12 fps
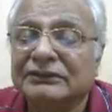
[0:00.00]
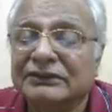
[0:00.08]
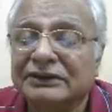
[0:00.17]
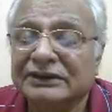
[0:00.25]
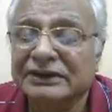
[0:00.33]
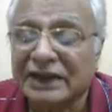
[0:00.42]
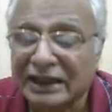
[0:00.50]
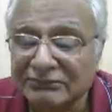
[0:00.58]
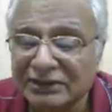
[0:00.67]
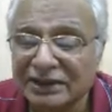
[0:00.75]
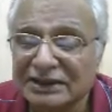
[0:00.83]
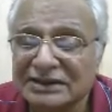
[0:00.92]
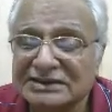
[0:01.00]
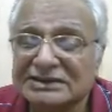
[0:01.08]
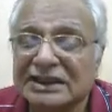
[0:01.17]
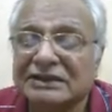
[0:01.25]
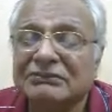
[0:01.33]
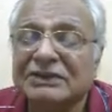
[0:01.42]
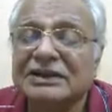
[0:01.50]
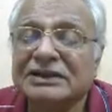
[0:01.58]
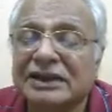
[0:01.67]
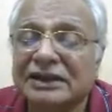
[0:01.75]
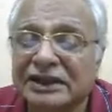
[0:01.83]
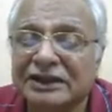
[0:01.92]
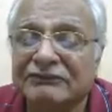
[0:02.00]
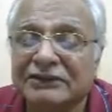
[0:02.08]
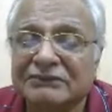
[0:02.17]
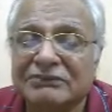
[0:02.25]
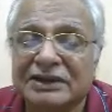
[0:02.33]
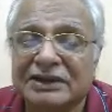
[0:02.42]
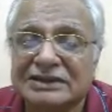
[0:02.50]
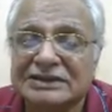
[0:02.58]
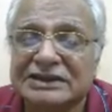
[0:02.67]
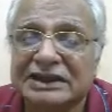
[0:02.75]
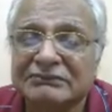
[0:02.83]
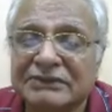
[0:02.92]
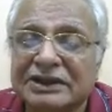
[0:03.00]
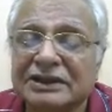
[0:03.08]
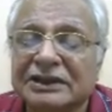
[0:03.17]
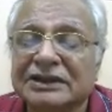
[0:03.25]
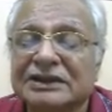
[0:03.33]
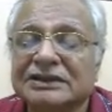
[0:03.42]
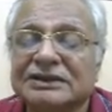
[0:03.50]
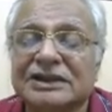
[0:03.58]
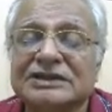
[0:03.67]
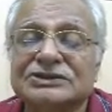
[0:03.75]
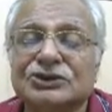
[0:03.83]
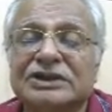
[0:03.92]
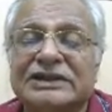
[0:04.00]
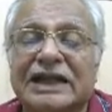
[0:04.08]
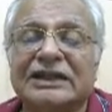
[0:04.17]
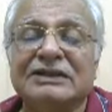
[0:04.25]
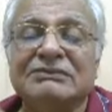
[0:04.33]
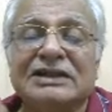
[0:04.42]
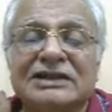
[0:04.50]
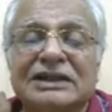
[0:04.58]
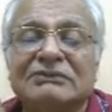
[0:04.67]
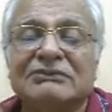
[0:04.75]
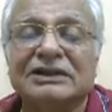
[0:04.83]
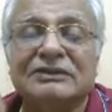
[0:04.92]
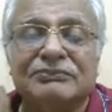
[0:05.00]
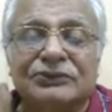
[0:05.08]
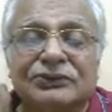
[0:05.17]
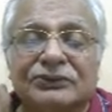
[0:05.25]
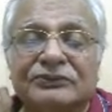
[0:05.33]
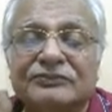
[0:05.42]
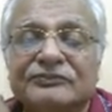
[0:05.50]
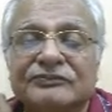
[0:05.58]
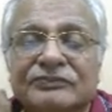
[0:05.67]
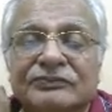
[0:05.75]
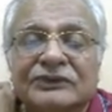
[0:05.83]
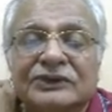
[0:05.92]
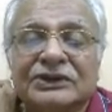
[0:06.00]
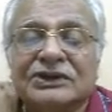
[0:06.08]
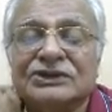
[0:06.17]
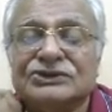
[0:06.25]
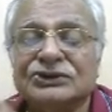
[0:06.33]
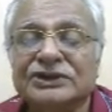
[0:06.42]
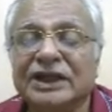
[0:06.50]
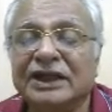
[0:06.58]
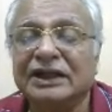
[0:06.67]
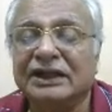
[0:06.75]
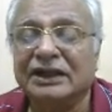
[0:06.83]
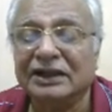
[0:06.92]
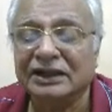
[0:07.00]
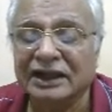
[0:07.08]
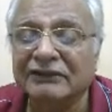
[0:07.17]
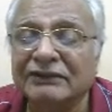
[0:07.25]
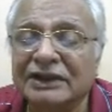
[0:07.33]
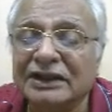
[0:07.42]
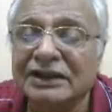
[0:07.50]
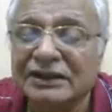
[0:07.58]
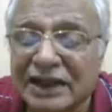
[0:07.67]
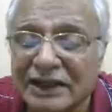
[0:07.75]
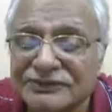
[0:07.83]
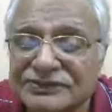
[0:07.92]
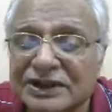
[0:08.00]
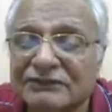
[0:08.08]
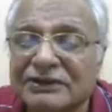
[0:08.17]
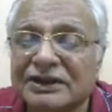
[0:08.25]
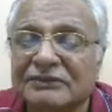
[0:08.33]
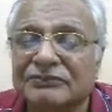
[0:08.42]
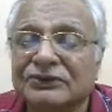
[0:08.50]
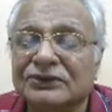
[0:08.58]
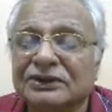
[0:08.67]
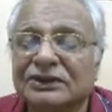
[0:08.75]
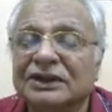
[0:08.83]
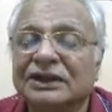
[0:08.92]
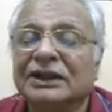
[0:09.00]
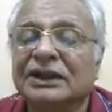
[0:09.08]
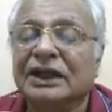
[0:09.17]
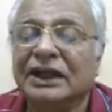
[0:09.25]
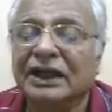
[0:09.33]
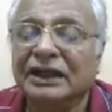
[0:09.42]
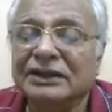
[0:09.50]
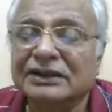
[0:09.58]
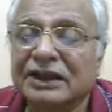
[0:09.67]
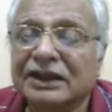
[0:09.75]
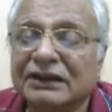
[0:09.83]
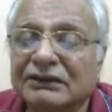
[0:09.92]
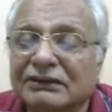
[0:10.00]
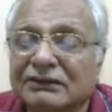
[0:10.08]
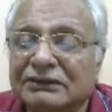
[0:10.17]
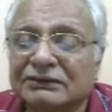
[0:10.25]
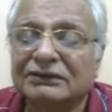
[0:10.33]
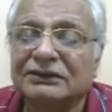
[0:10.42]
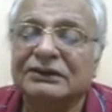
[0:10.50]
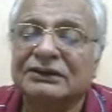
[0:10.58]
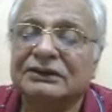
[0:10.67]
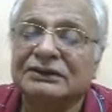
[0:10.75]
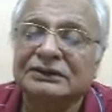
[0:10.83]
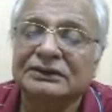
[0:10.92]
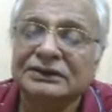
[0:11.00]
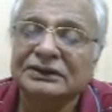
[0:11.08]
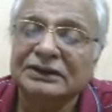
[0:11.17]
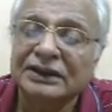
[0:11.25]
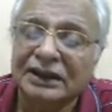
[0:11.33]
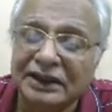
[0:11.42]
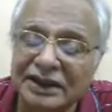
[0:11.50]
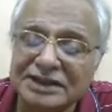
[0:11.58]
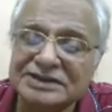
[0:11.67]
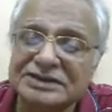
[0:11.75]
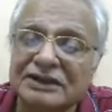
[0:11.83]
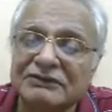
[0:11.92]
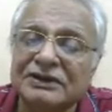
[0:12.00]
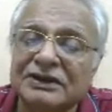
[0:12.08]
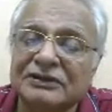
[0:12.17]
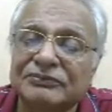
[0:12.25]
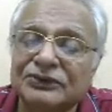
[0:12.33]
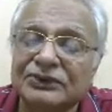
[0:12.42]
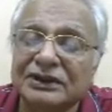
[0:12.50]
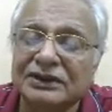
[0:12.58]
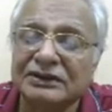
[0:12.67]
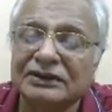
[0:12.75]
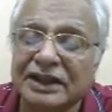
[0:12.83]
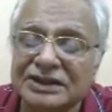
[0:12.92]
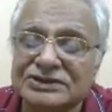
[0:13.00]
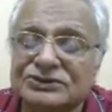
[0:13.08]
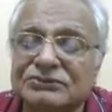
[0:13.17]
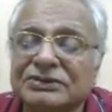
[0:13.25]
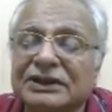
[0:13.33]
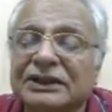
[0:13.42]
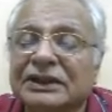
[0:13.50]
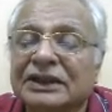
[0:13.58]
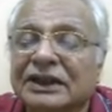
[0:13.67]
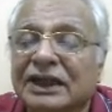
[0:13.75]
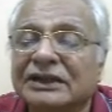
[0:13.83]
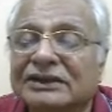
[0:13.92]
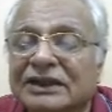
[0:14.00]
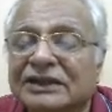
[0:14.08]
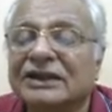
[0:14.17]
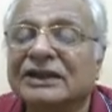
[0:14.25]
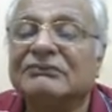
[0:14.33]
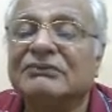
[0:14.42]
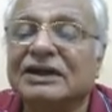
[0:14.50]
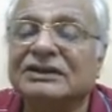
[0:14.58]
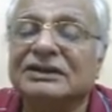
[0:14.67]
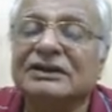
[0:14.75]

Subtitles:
dry bulk consignment and liquid bulk consignment, there is no tally maintained by the port. So their arrival draft survey report and their alleged survey report has to be attended by the